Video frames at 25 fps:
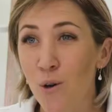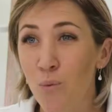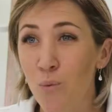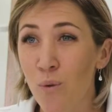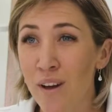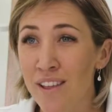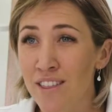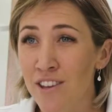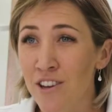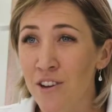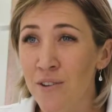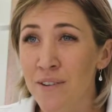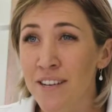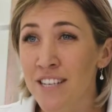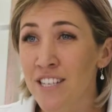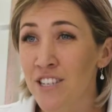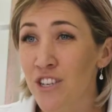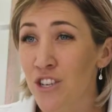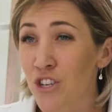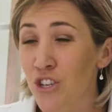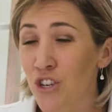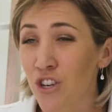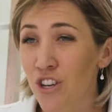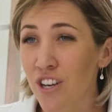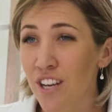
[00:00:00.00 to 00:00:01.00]
Whether you're
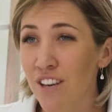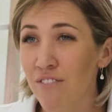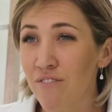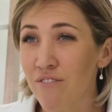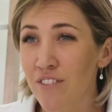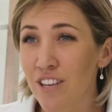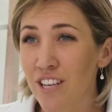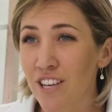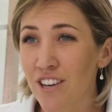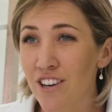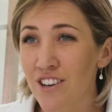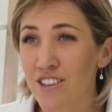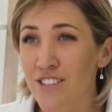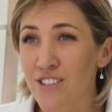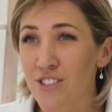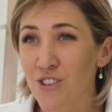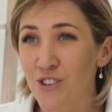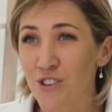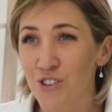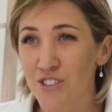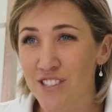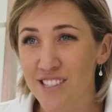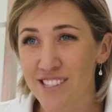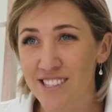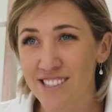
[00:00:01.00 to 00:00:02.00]
into shooting videos
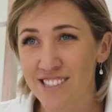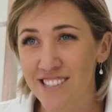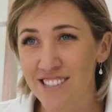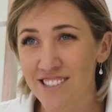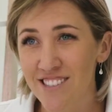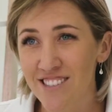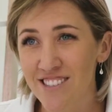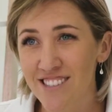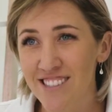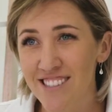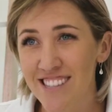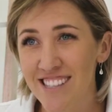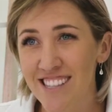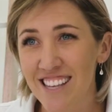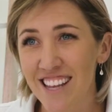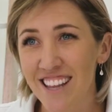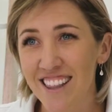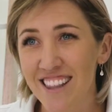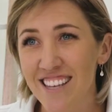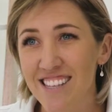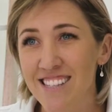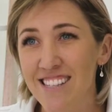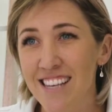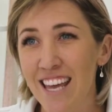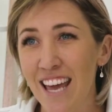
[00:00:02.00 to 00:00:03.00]
or stills,
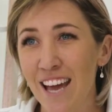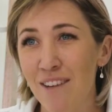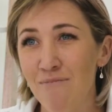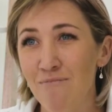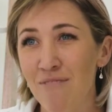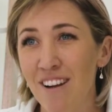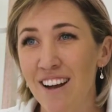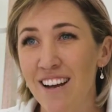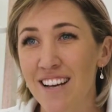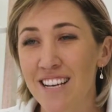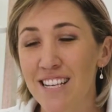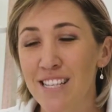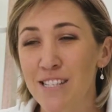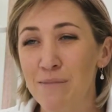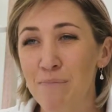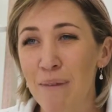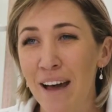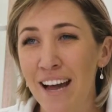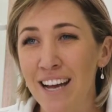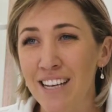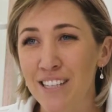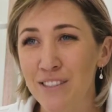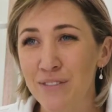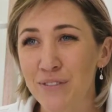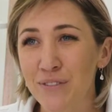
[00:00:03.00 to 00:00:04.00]
this camera is
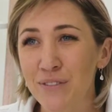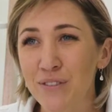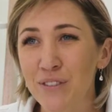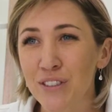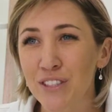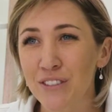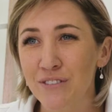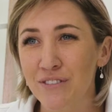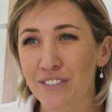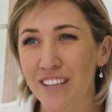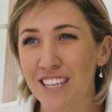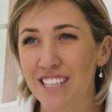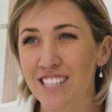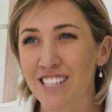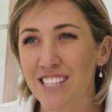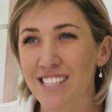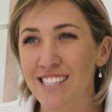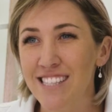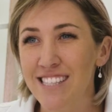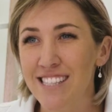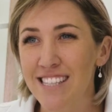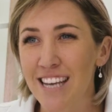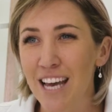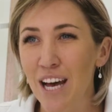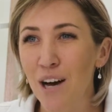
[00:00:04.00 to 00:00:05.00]
packed full of
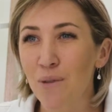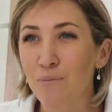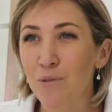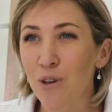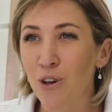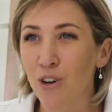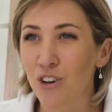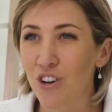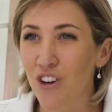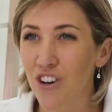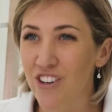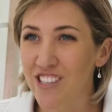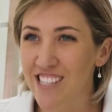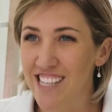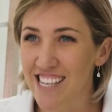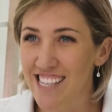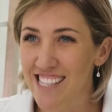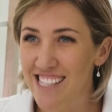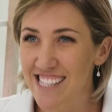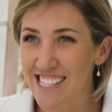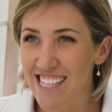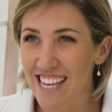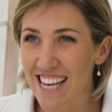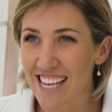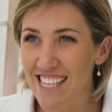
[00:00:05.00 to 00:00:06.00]
features to help your
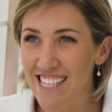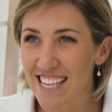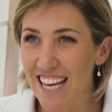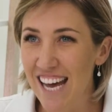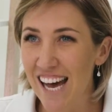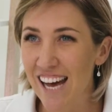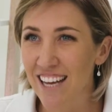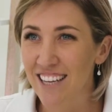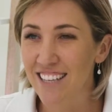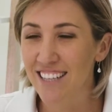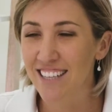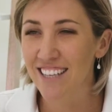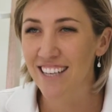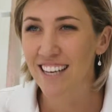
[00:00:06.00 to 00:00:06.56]
content stand out.